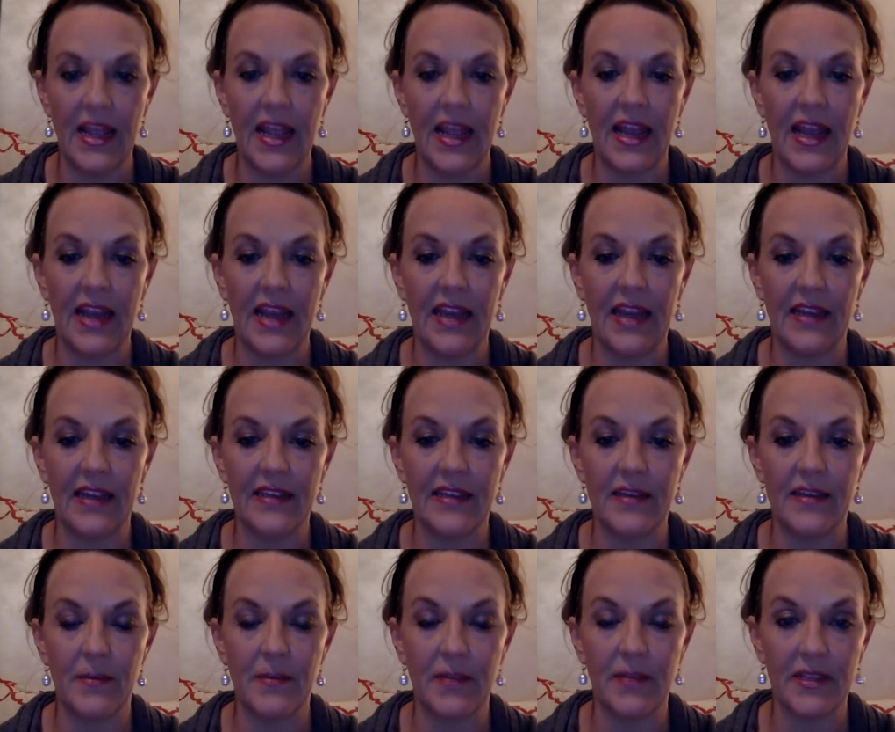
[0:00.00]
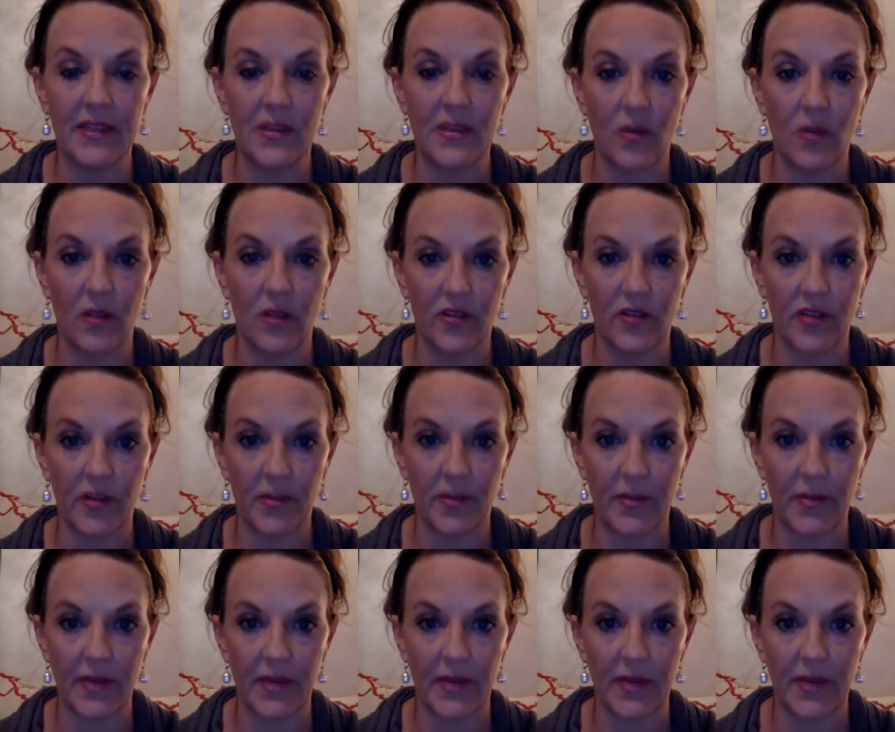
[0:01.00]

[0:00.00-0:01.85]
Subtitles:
And Melissa Waldrop